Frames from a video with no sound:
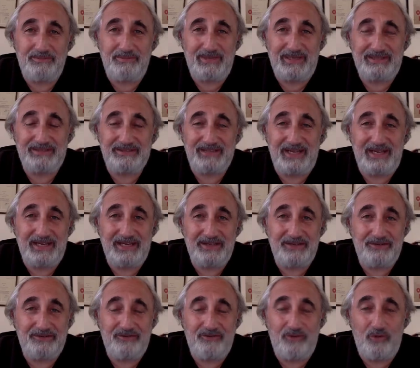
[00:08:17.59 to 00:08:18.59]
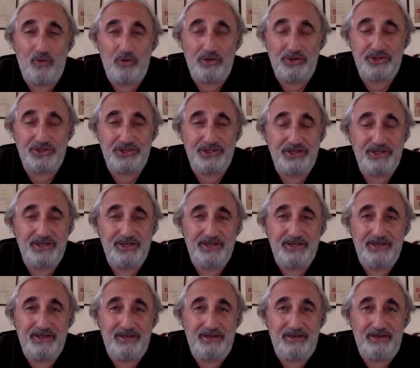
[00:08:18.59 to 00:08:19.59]
maintained, forged
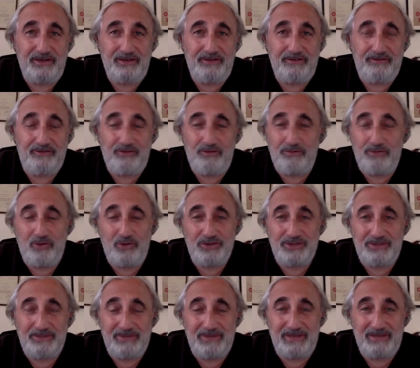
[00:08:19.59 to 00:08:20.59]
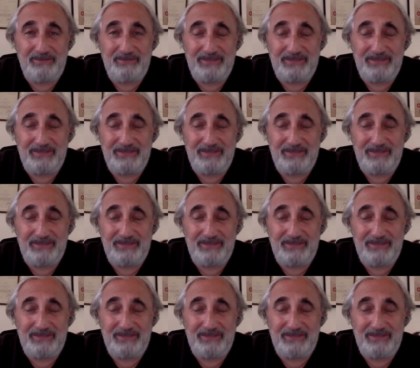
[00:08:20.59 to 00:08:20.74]
for boys and men.